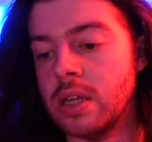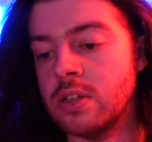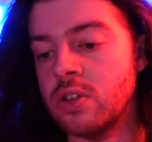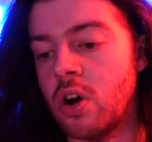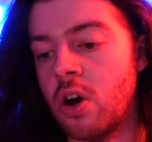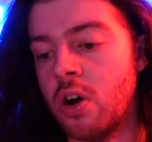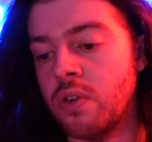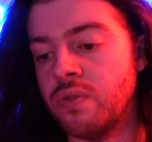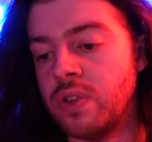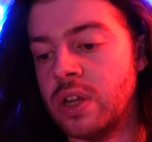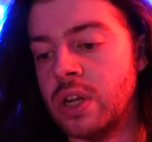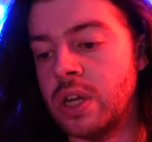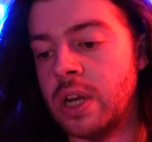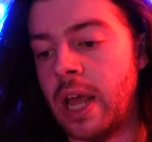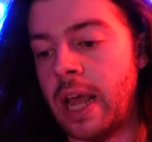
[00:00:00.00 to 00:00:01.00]
is often
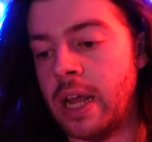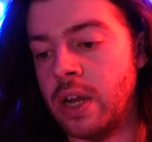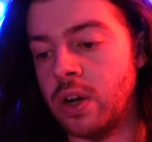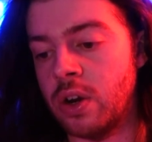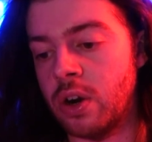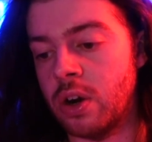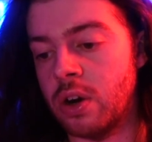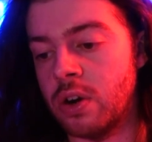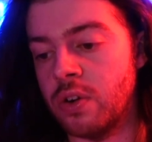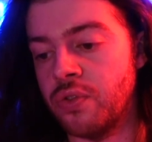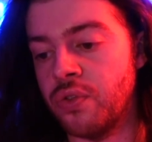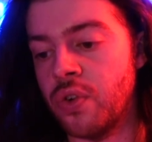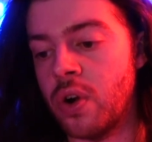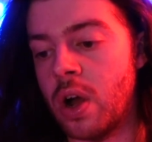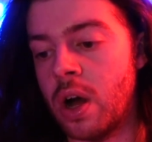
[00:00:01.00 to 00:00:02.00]
an anchor
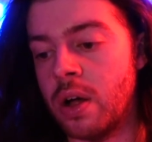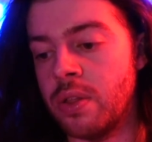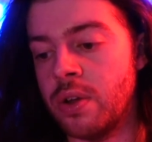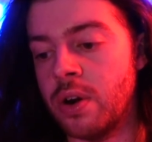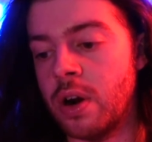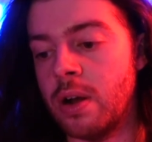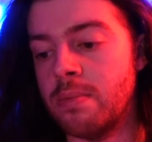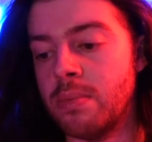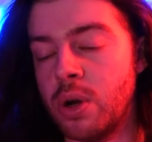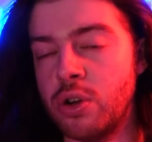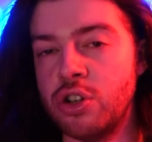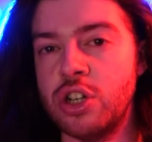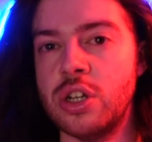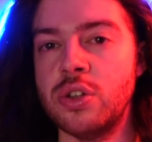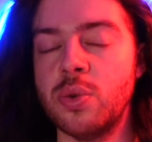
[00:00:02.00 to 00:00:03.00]
for other
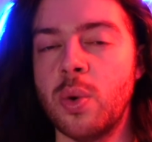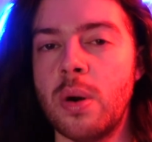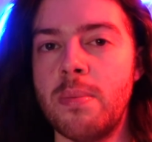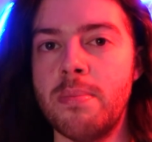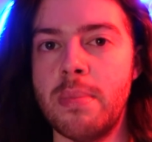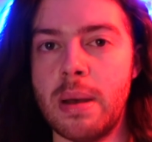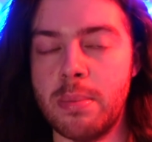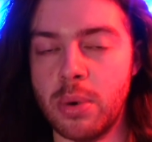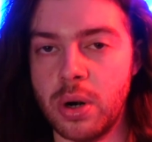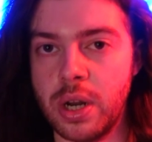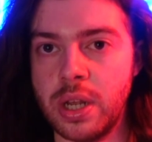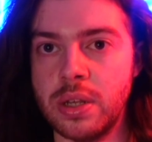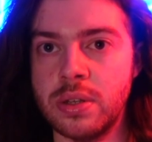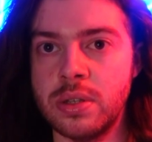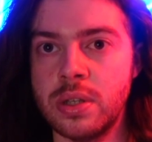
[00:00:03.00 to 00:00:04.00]
emotions or
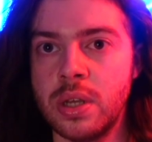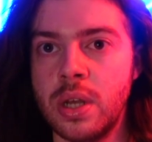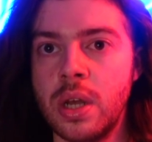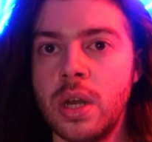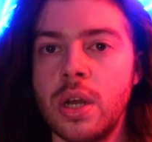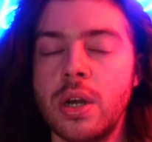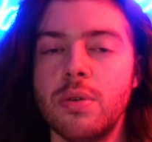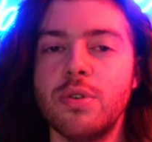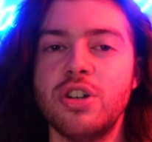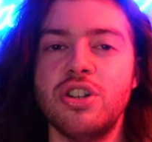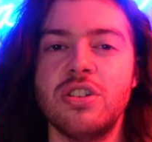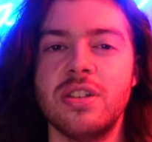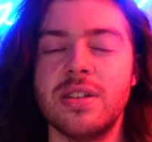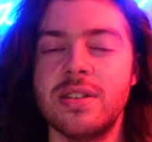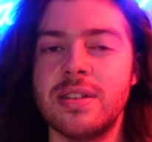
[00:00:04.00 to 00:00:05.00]
memories, which
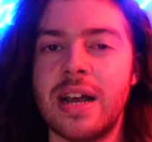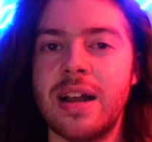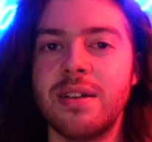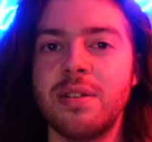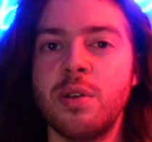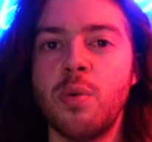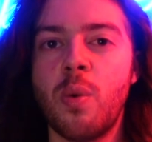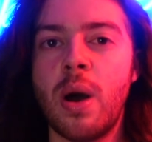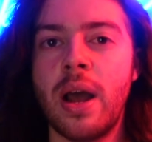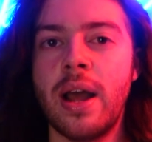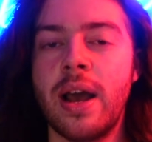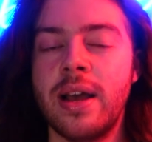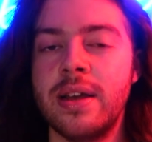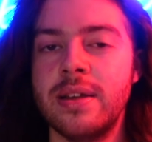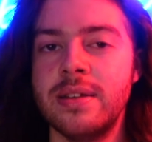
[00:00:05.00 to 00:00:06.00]
is exactly why
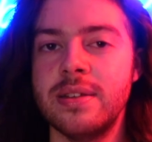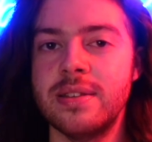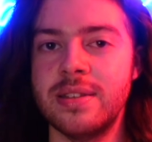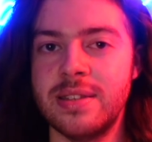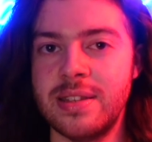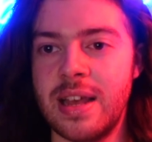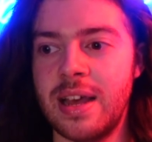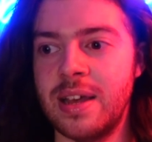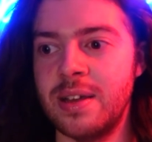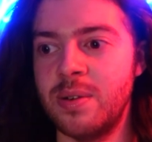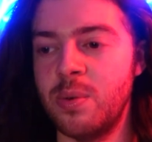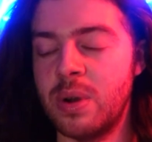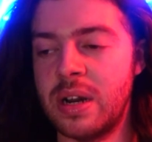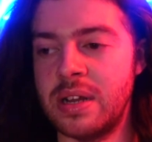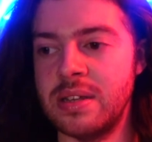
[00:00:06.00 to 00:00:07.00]
I said
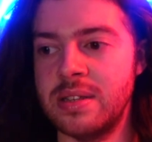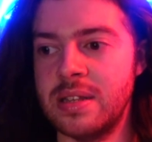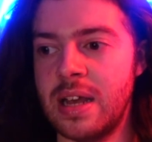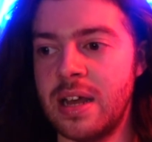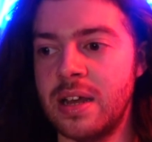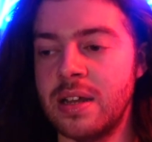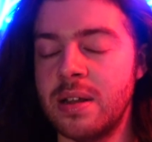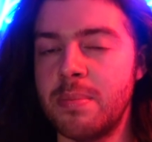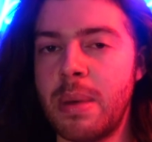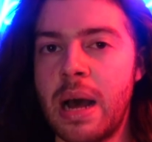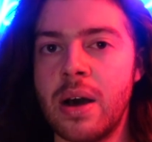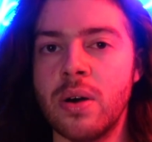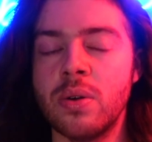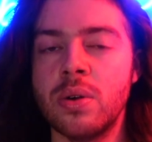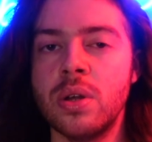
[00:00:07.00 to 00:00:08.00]
what I said
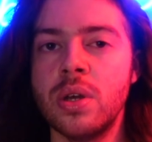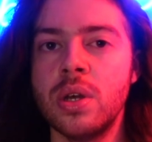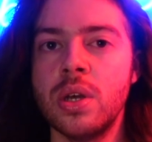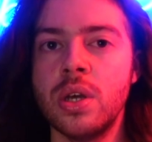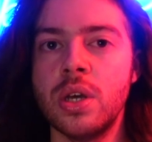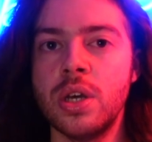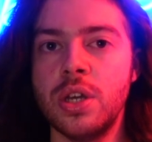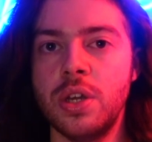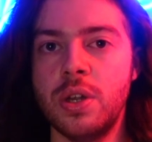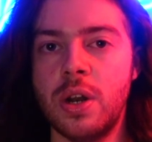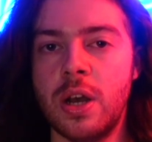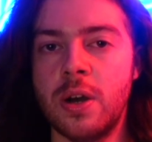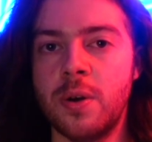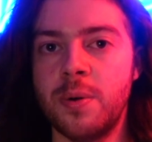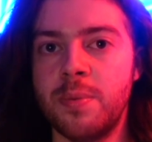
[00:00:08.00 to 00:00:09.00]
about, you
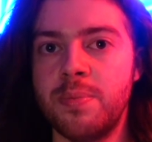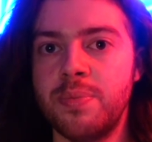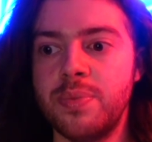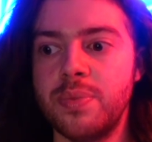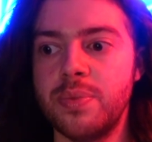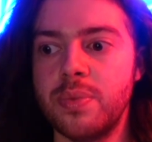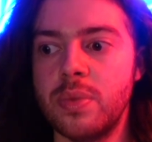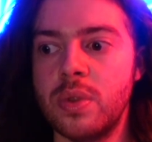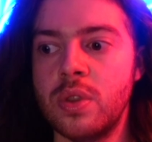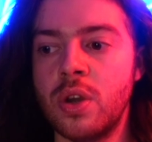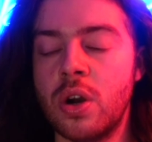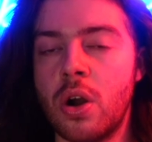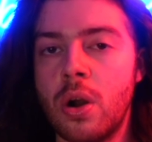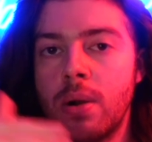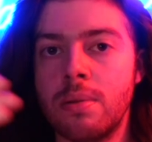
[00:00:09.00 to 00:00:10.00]
know,
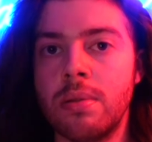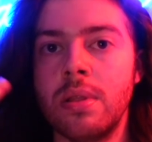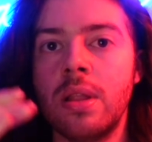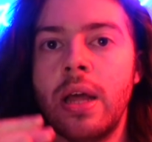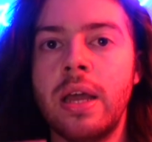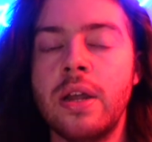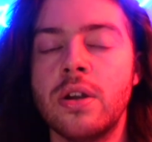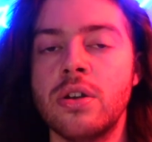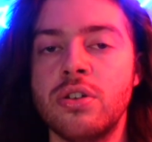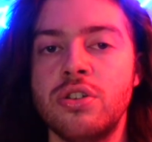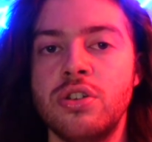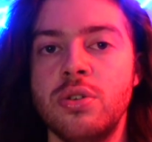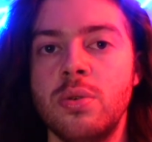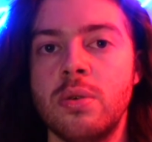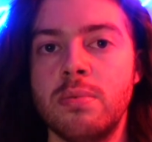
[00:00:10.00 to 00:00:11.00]
there are layers
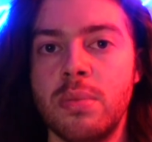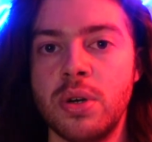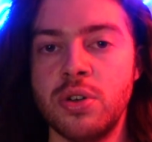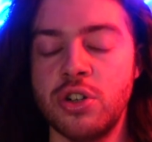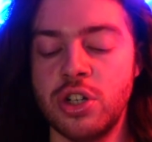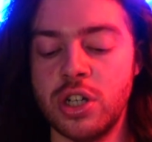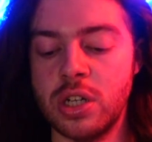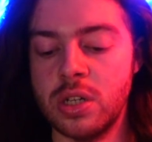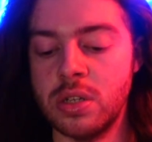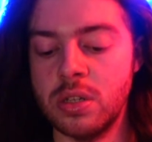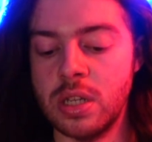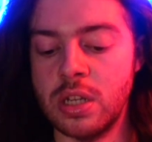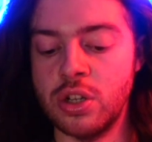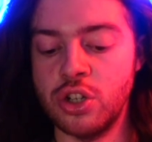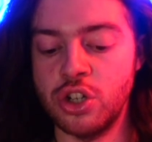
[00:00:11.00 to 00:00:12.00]
to emotions,
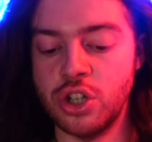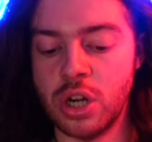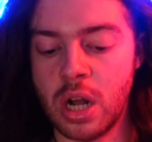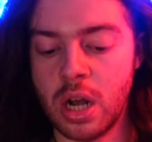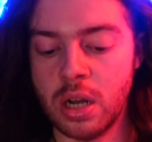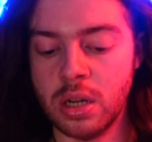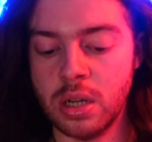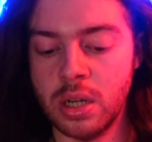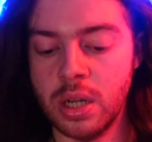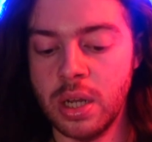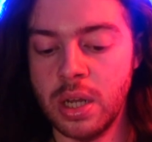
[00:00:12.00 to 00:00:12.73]
and shock